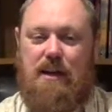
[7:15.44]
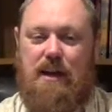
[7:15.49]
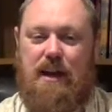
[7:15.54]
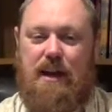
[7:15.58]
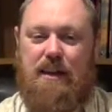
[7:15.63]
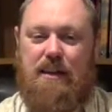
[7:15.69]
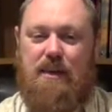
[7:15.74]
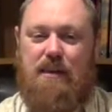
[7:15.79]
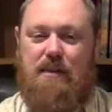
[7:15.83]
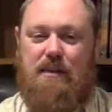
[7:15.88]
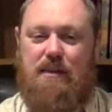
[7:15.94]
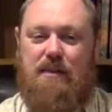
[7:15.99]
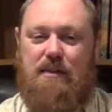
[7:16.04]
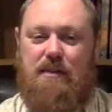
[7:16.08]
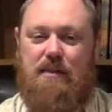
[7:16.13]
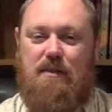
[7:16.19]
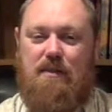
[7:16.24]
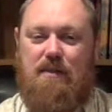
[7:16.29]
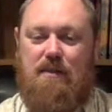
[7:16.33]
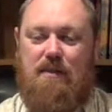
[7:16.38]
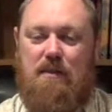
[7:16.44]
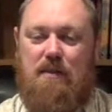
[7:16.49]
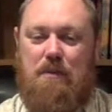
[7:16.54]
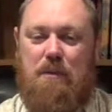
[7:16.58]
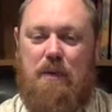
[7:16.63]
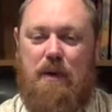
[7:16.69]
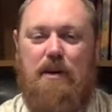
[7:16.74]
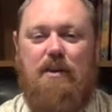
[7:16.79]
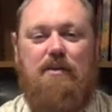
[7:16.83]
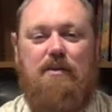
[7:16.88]
And the
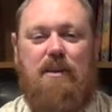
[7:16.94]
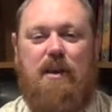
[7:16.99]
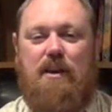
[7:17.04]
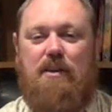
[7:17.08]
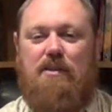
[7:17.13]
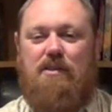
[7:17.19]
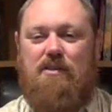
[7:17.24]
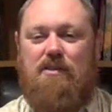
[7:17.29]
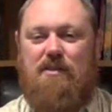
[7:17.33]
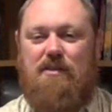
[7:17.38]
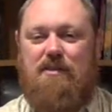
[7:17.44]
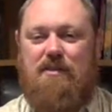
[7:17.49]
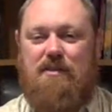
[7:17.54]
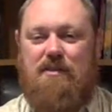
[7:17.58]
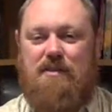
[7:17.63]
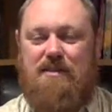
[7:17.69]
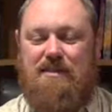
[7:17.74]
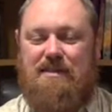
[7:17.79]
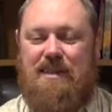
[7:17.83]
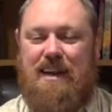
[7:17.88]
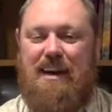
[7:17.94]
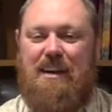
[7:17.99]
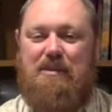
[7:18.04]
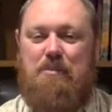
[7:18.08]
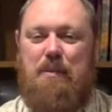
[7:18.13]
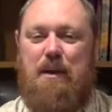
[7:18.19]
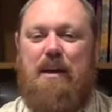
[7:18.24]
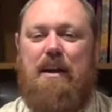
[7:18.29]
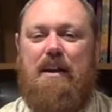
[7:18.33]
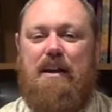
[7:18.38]
princess takes
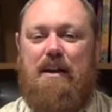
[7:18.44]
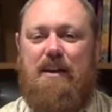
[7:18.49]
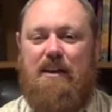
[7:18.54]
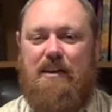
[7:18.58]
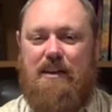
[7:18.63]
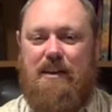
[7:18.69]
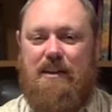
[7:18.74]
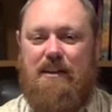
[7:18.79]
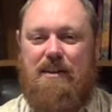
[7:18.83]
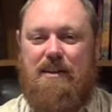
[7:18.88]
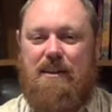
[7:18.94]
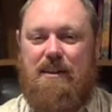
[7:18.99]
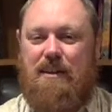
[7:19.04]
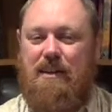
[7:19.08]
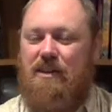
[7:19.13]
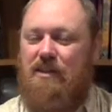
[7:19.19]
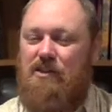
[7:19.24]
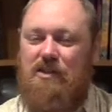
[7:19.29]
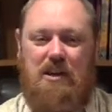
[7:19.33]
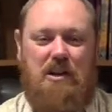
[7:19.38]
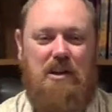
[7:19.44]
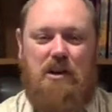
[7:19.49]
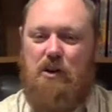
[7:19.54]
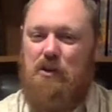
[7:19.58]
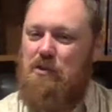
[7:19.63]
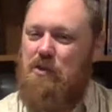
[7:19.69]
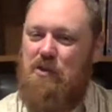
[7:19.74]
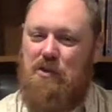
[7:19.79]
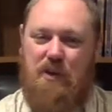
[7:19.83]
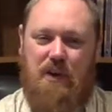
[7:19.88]
pity on it. She
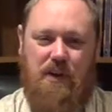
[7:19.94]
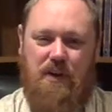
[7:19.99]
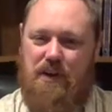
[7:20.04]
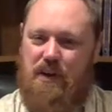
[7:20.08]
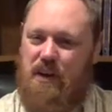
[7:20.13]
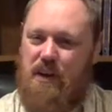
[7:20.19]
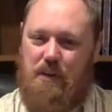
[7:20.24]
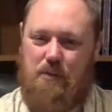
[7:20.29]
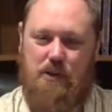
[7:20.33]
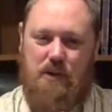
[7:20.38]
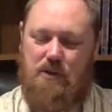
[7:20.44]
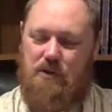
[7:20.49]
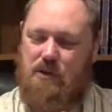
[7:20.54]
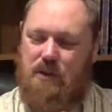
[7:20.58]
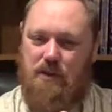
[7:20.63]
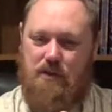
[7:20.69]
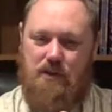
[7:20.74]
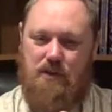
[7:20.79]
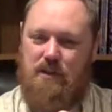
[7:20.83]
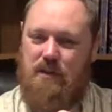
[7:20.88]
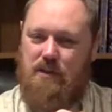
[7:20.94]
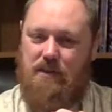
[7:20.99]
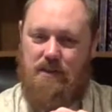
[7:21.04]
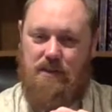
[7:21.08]
knows it's one of the Hebrew children.